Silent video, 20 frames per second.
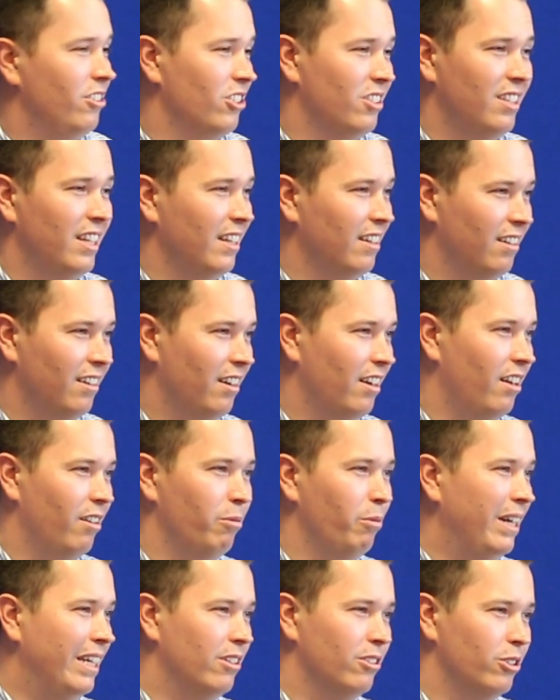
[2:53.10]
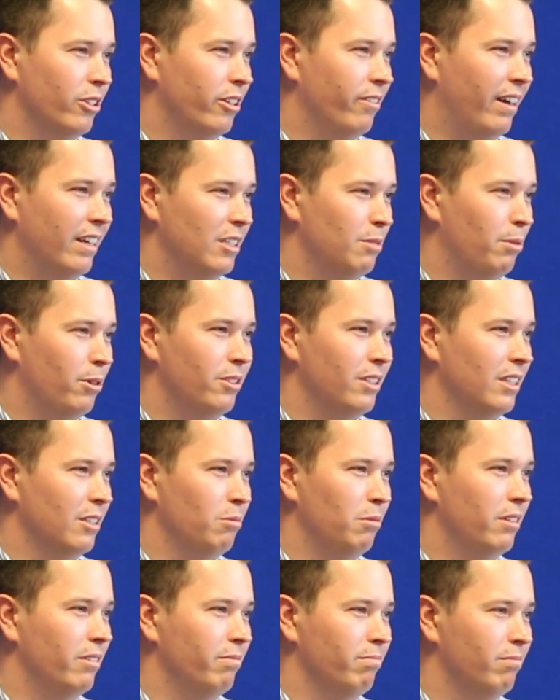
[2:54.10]
just think another week or two of antibiotics
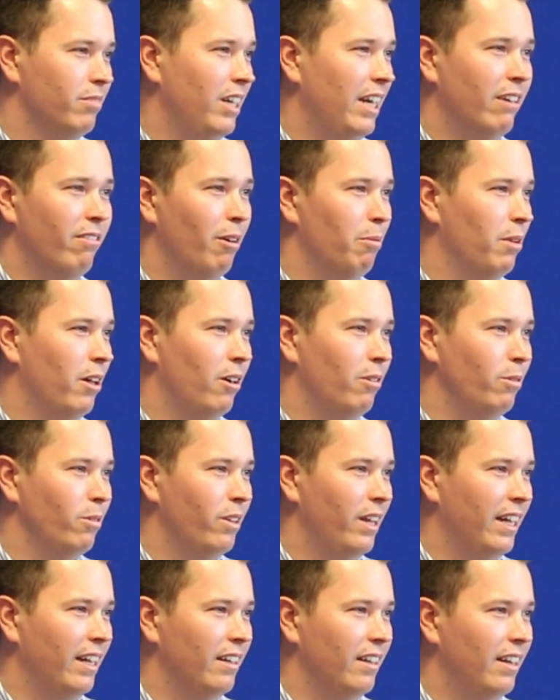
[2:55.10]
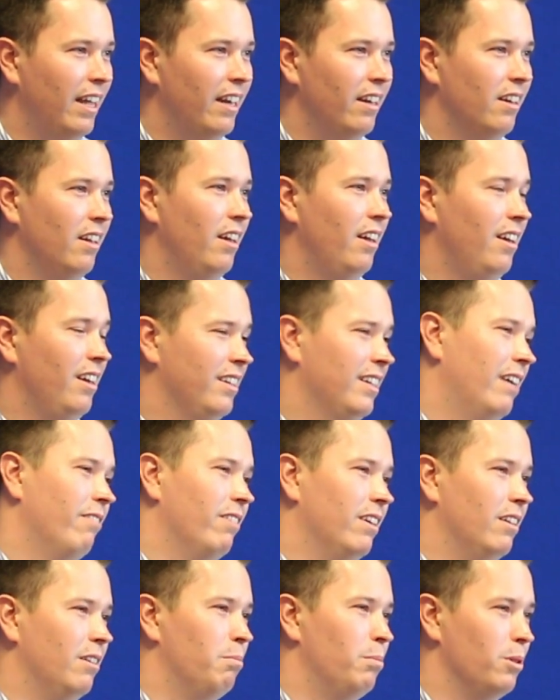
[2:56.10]
will clear up the whole thing and then get
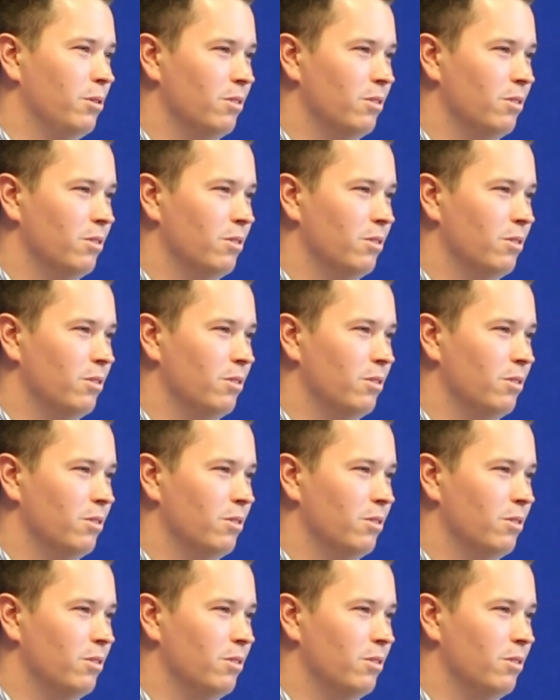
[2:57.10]
rid of the